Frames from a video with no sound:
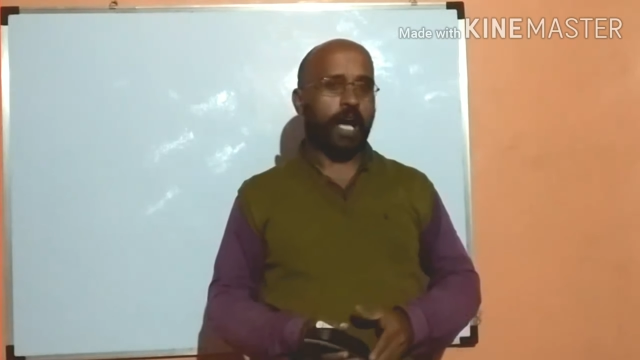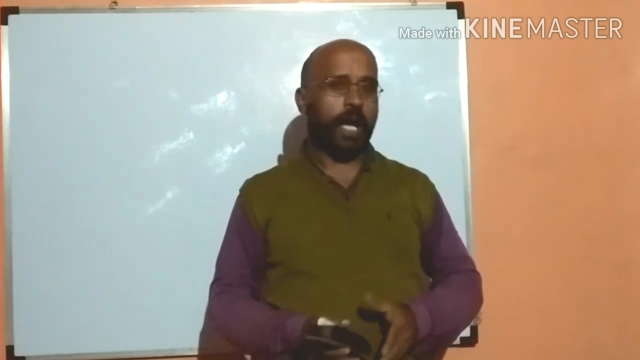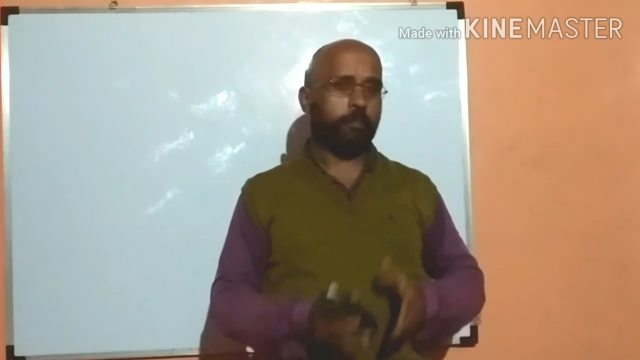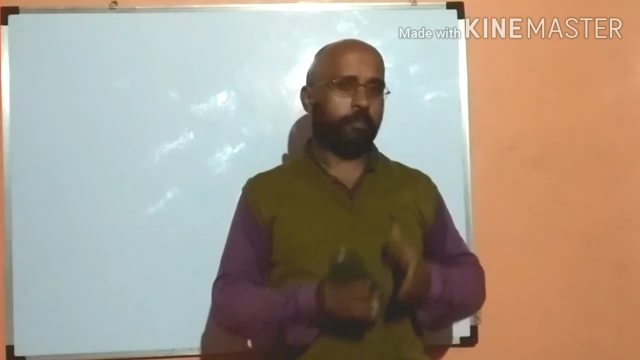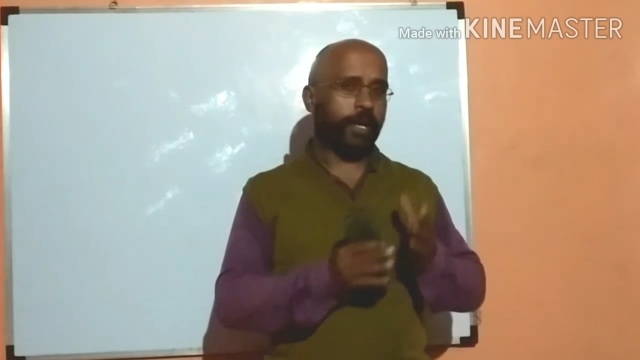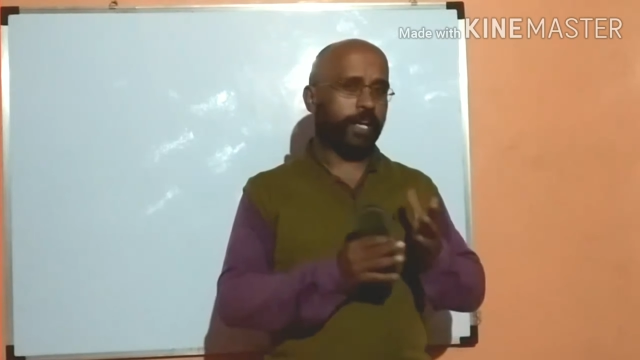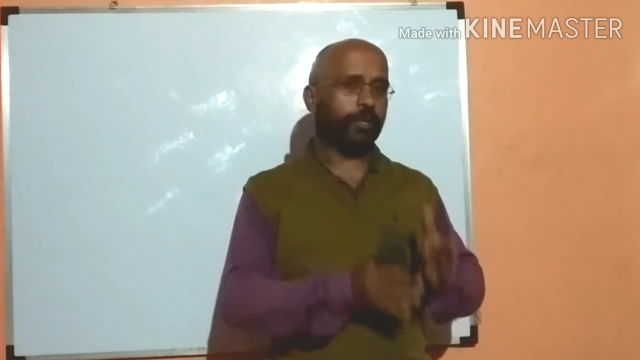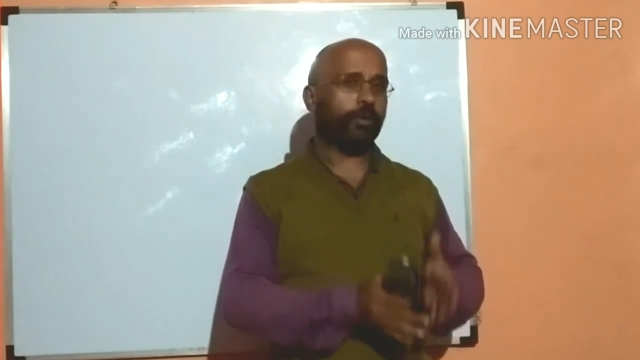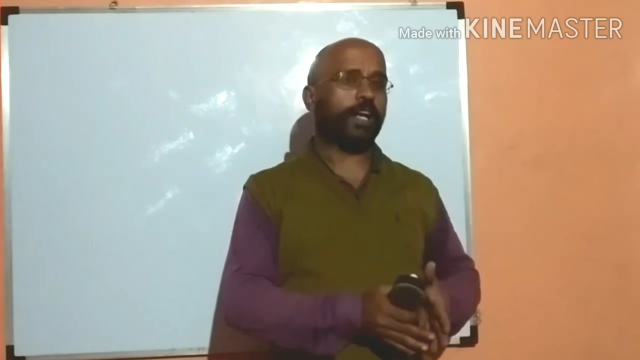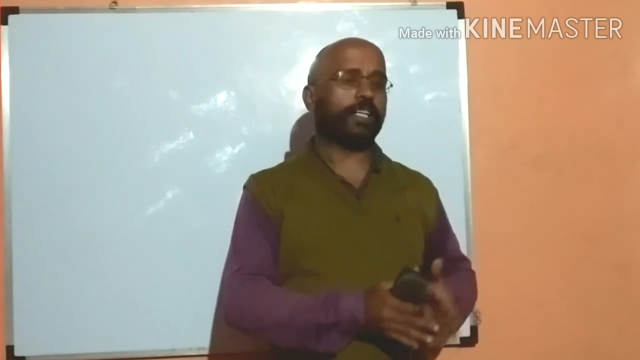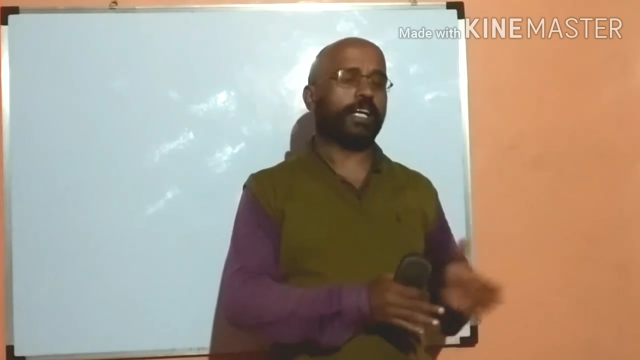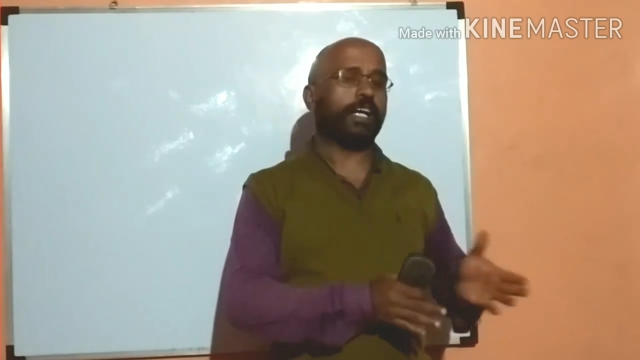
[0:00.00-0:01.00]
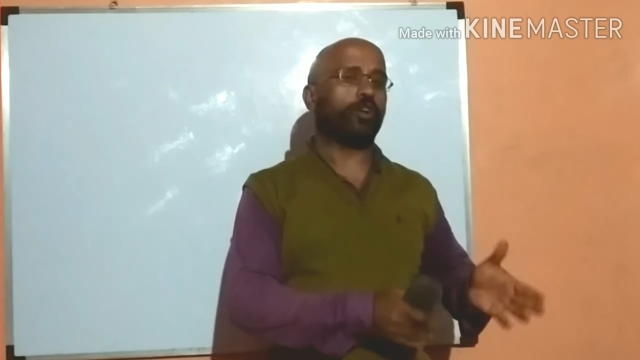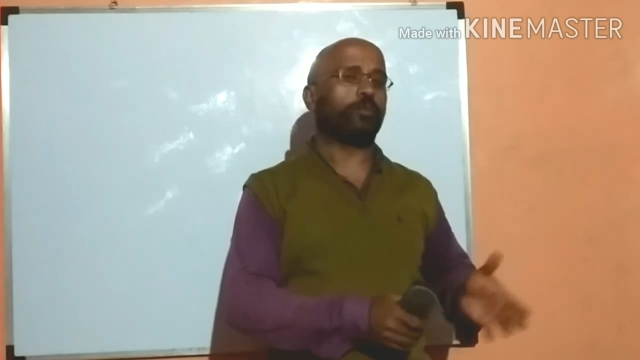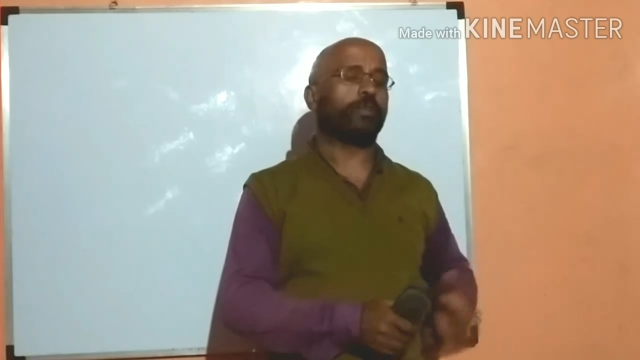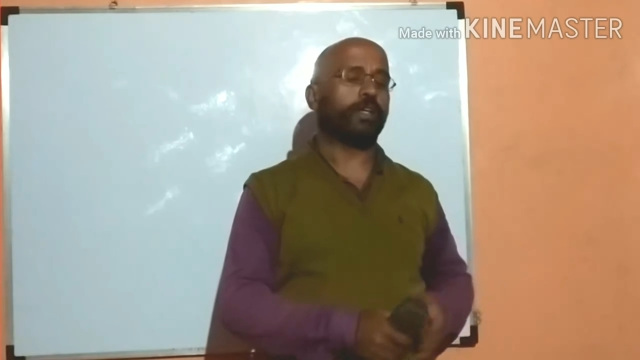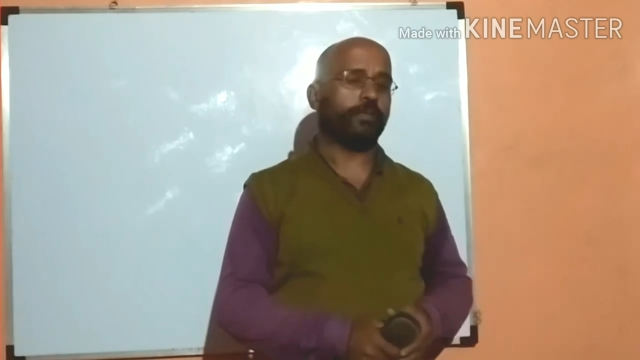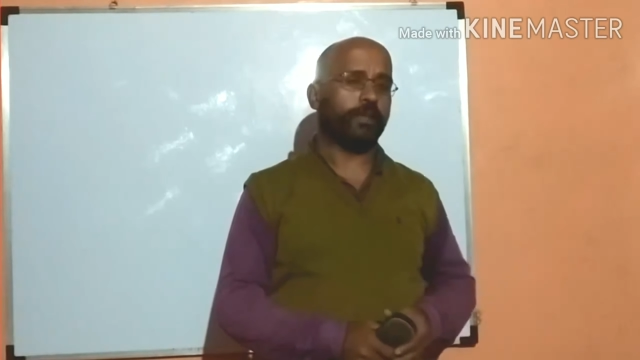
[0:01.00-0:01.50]
I beg you at the end
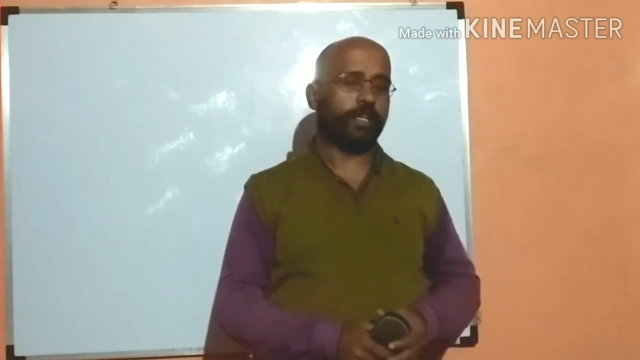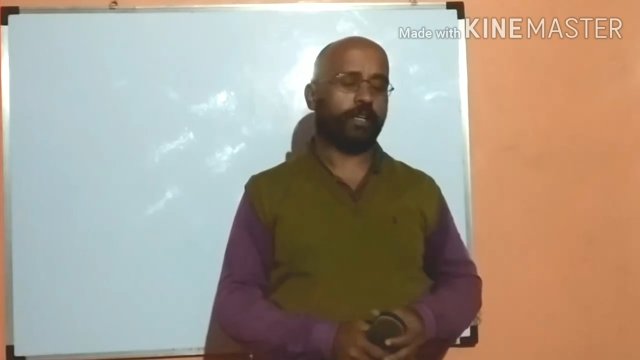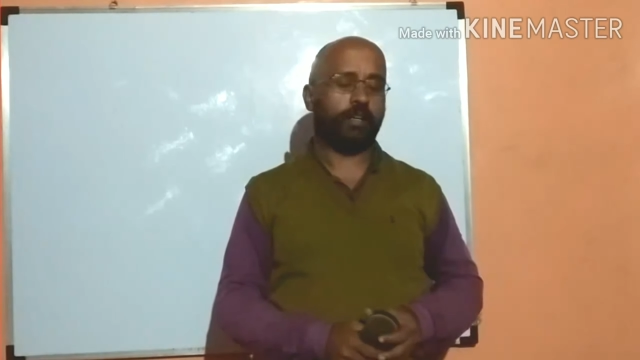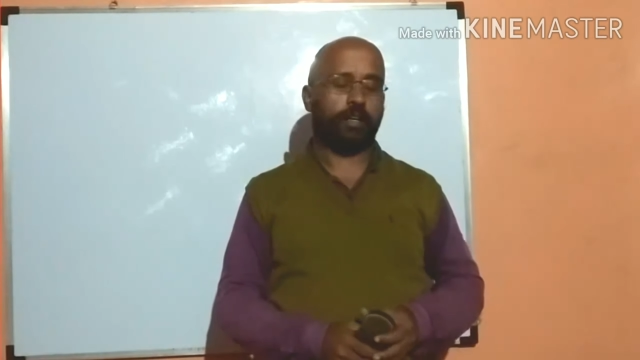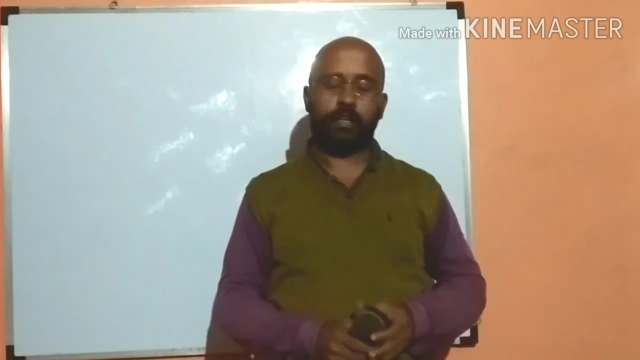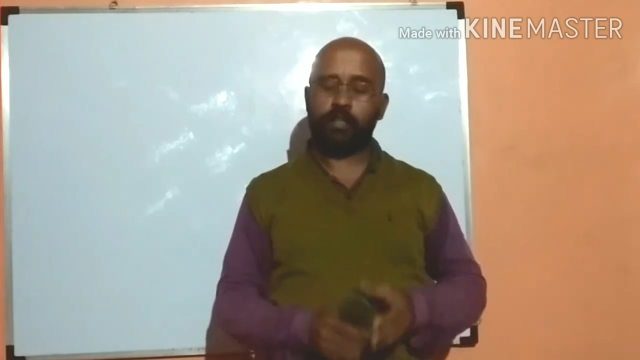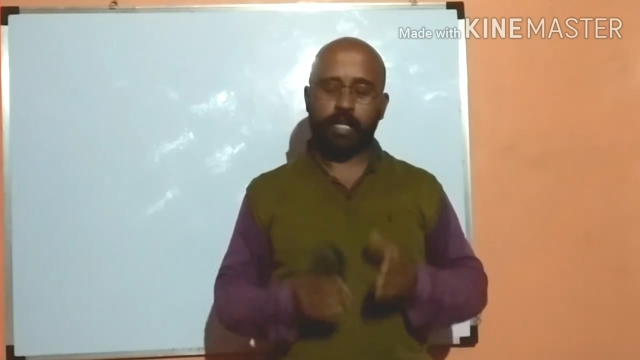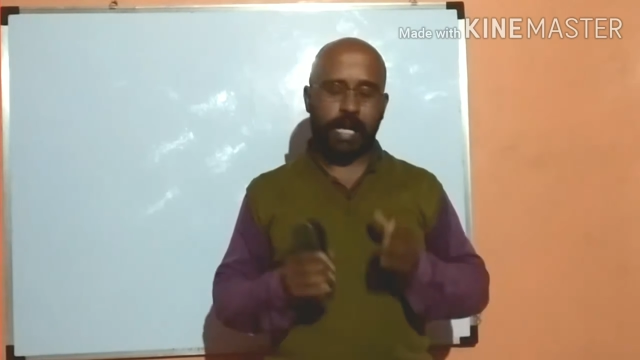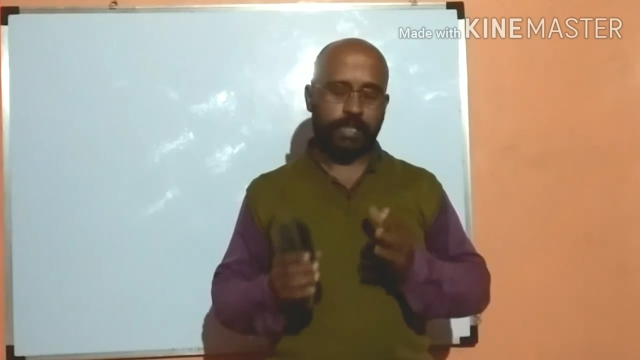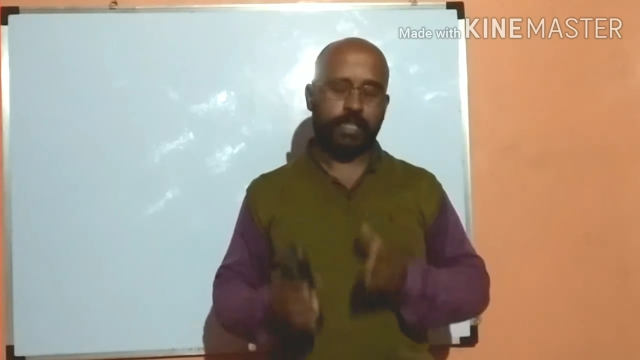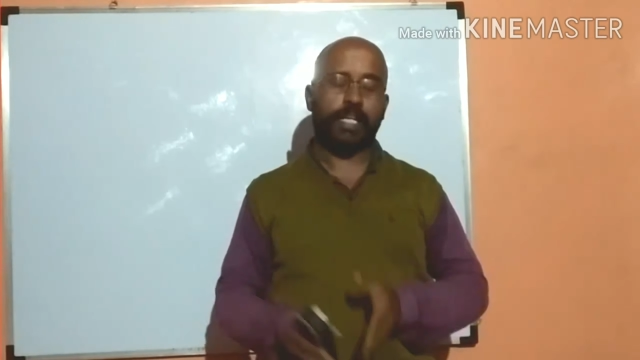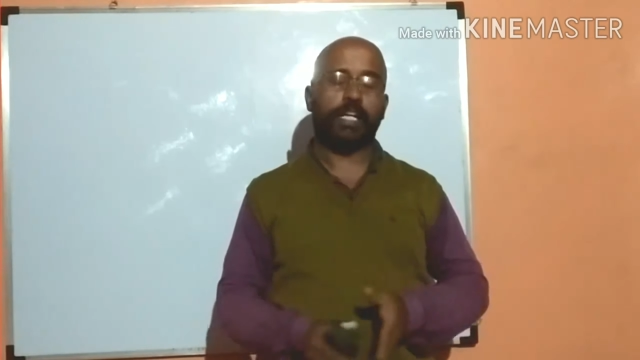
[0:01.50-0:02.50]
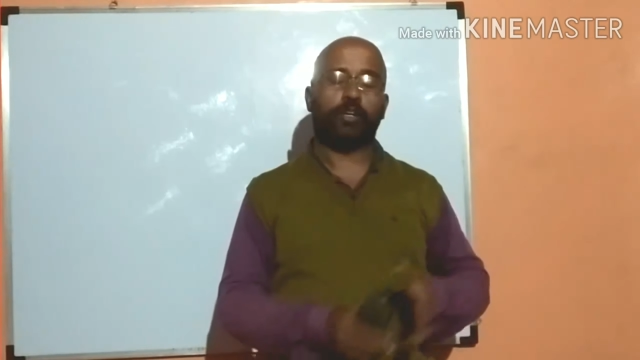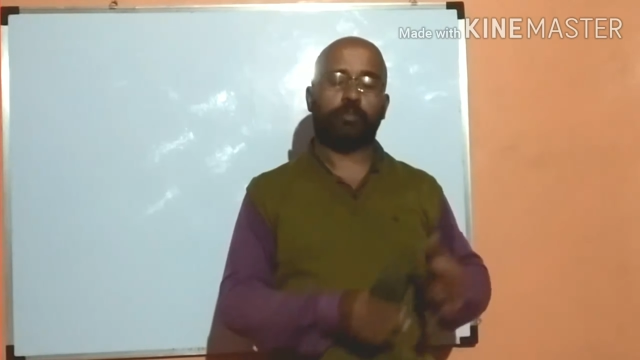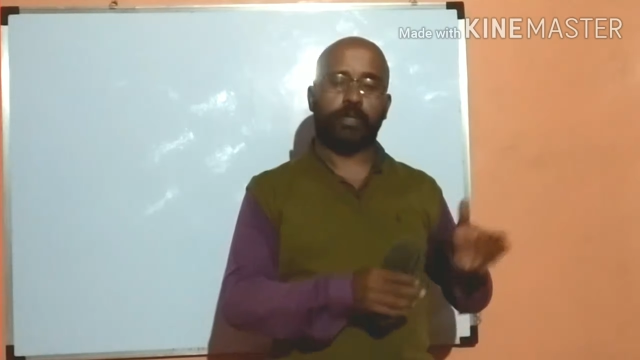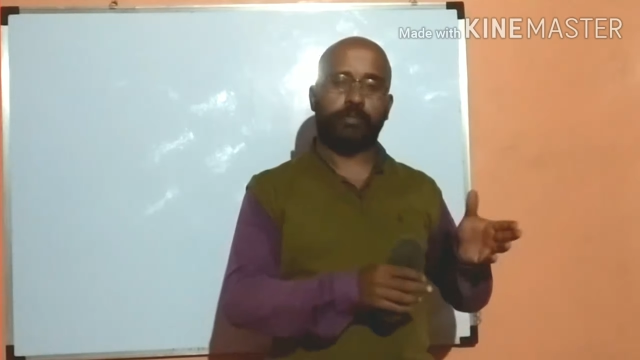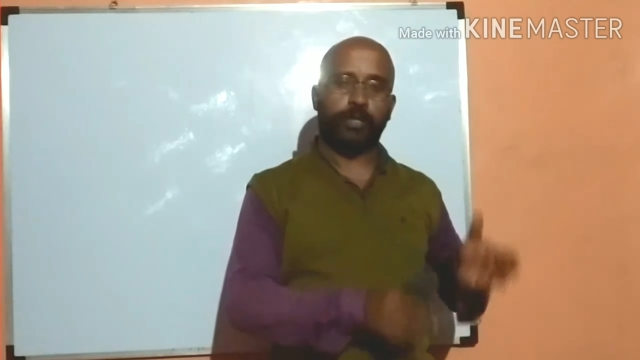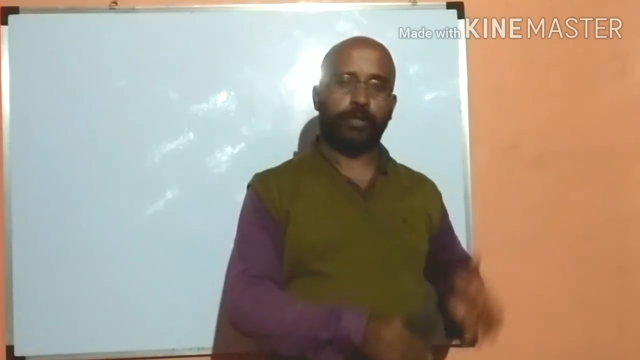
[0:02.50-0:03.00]
of the evening, at the end
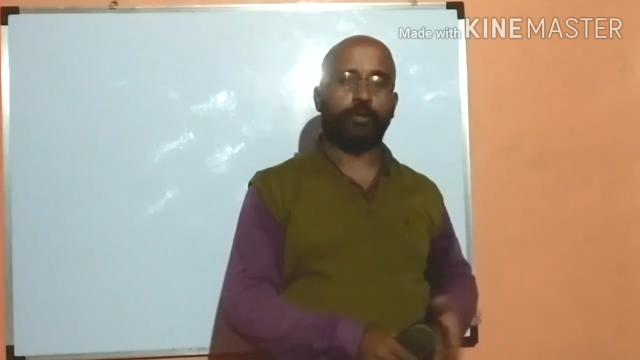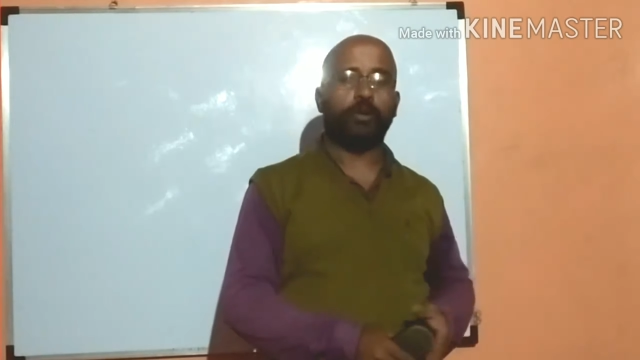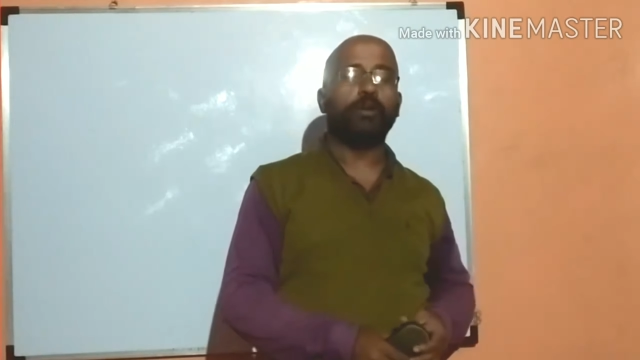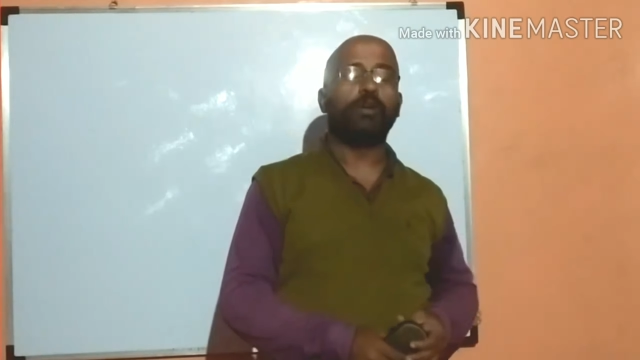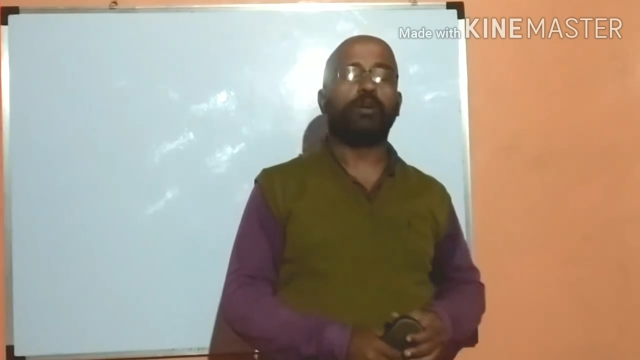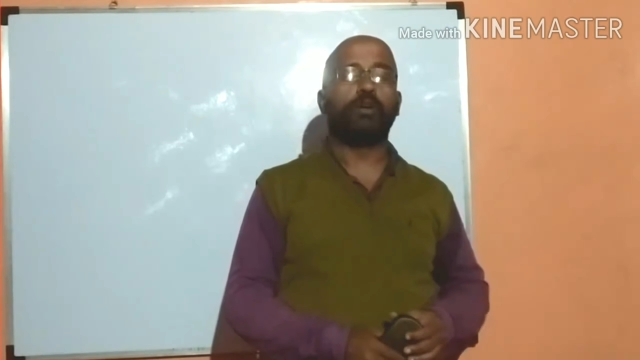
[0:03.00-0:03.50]
of the video,